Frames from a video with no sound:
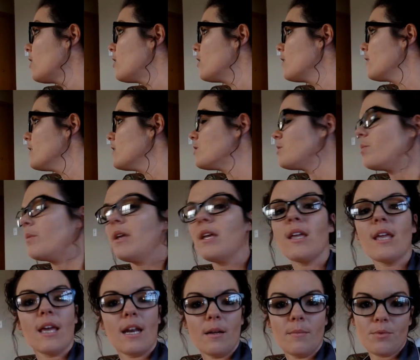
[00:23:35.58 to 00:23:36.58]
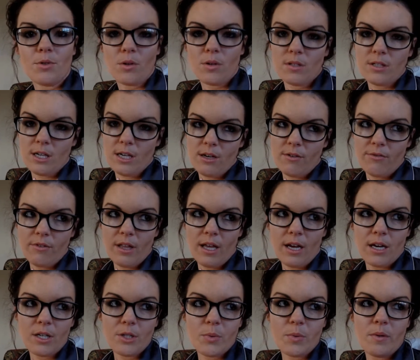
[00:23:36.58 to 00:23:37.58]
or this week, and I'm so excited for
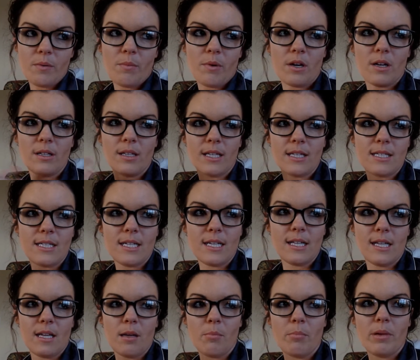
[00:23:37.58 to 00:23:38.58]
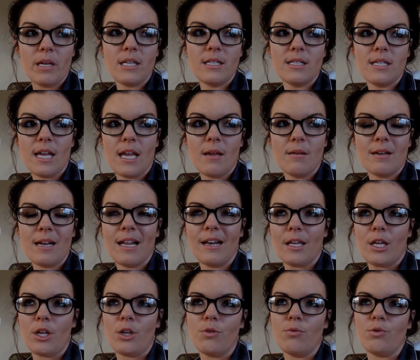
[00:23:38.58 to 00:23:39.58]
that because we want like to get like a big table, not a
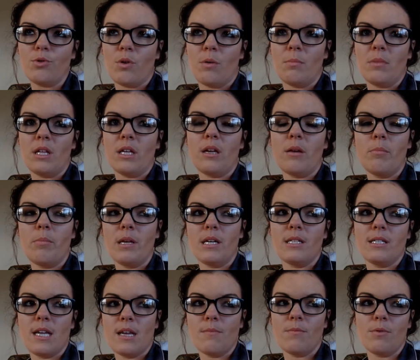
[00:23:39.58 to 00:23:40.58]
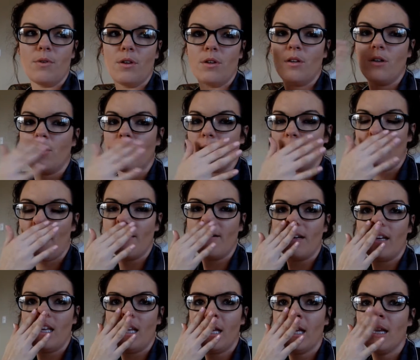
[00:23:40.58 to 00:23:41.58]
huge one, but like a big table where you can cook out
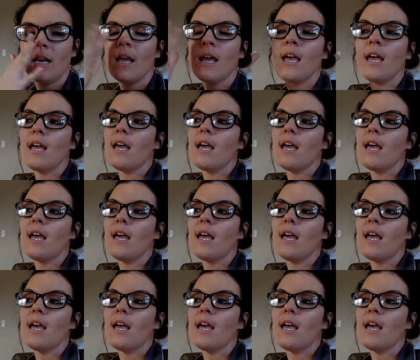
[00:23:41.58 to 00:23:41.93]
and eat